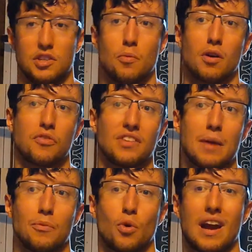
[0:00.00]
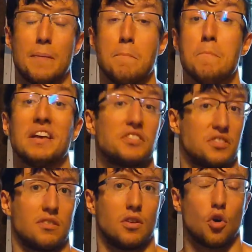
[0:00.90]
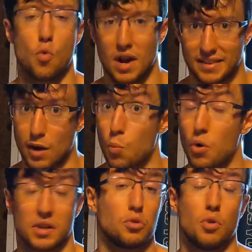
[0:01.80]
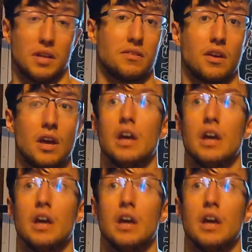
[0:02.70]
the amount of time where I missed a weight I wanted to hit.